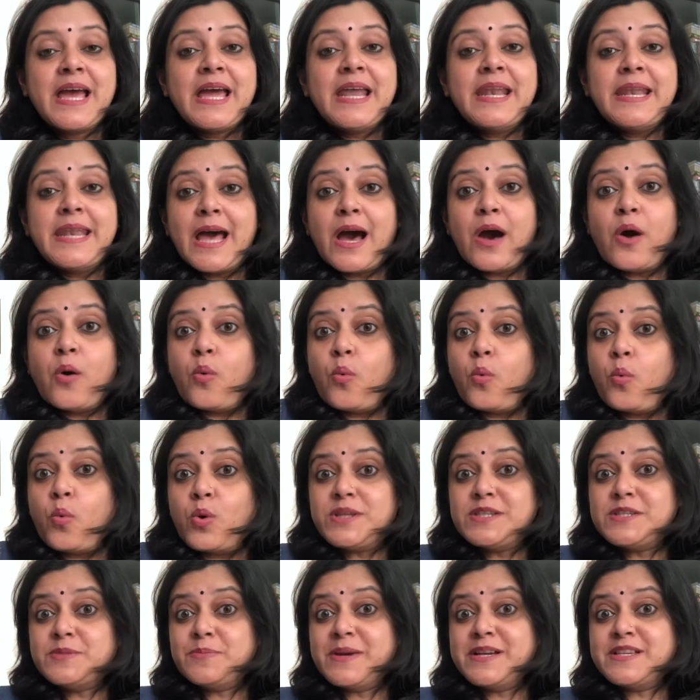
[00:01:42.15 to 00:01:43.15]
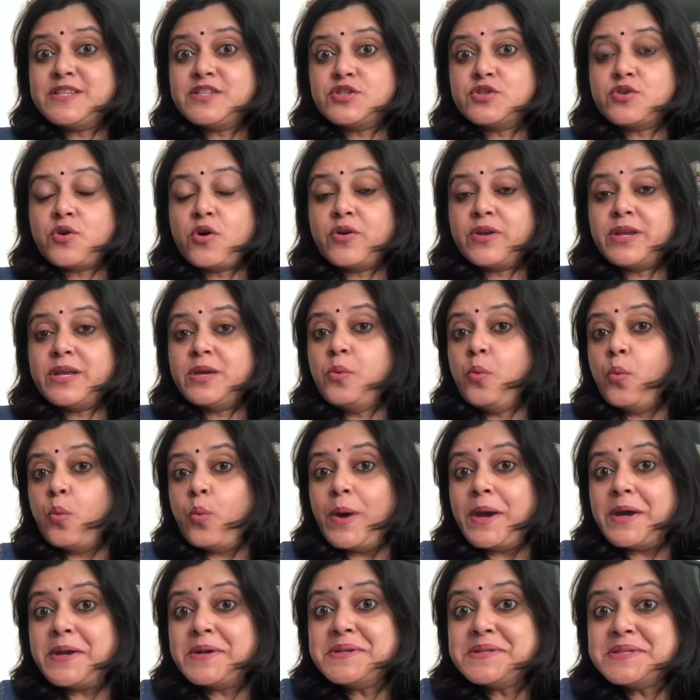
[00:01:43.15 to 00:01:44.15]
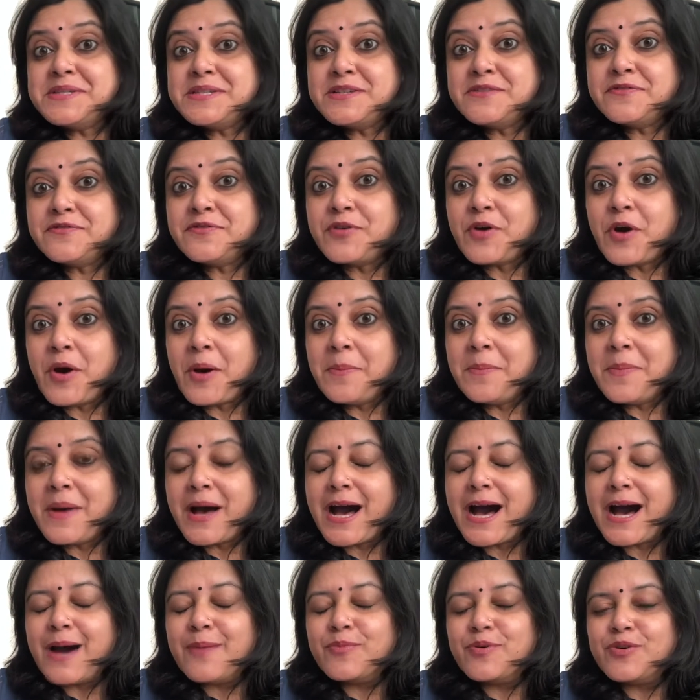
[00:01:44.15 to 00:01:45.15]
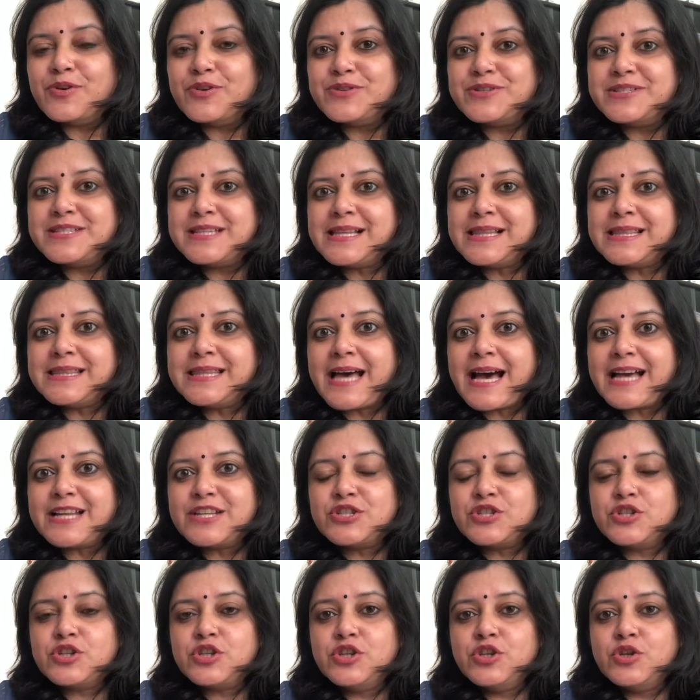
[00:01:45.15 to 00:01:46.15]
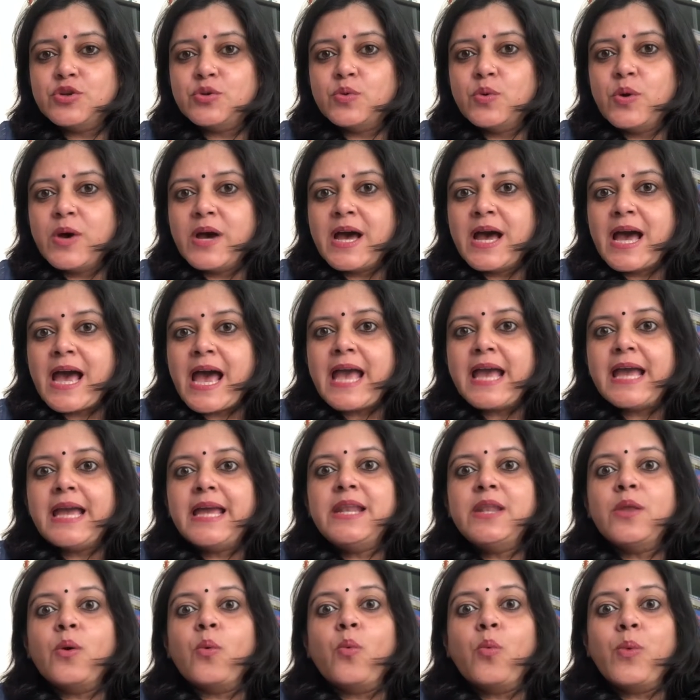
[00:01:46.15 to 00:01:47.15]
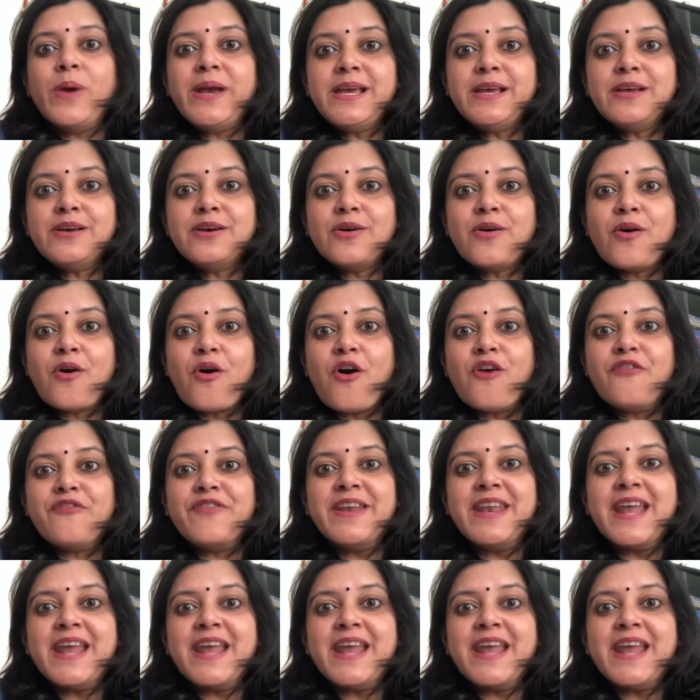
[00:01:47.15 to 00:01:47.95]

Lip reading: Now, what's my story? Where is it from? I'm going to tell that to you in a wink of an